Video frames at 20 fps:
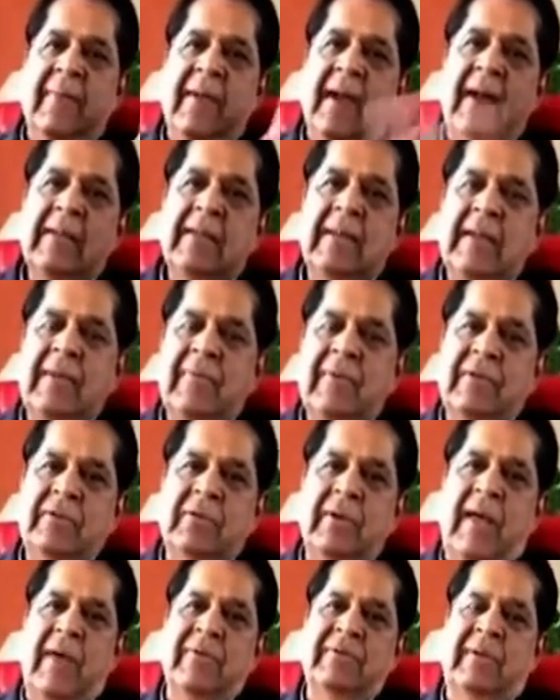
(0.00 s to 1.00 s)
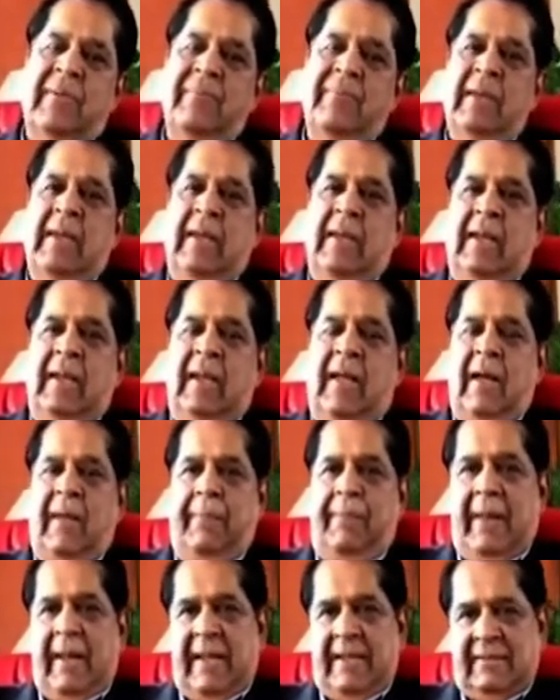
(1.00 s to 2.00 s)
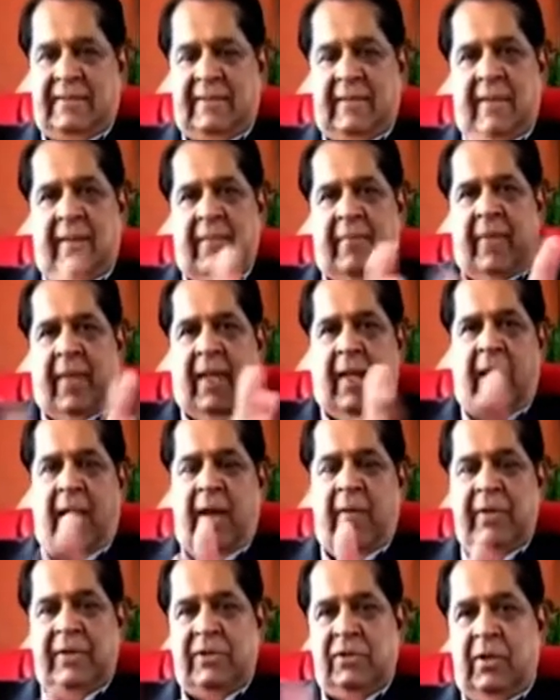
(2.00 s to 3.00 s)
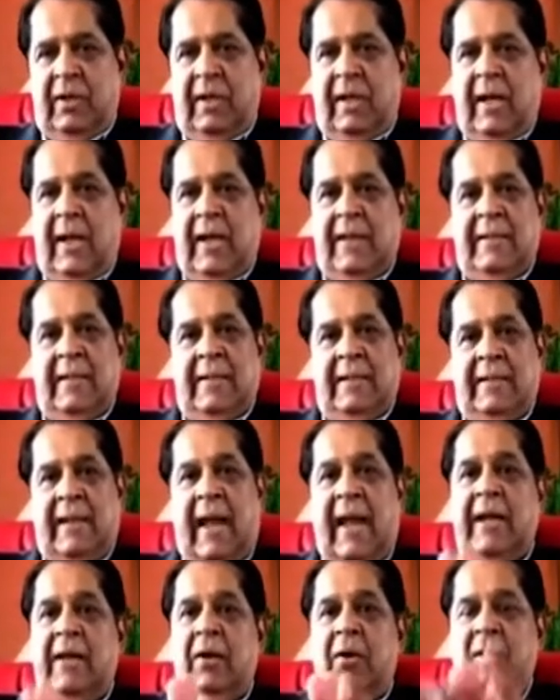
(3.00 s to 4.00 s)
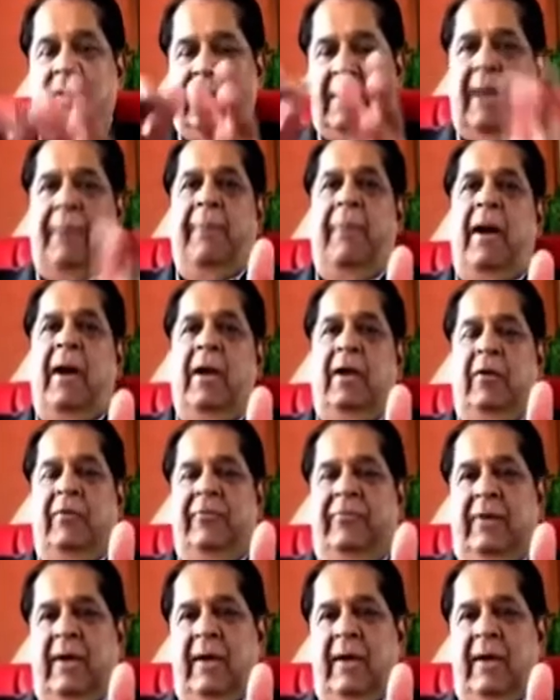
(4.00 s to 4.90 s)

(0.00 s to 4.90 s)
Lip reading: I think we should have something in place which should then tide over that part of.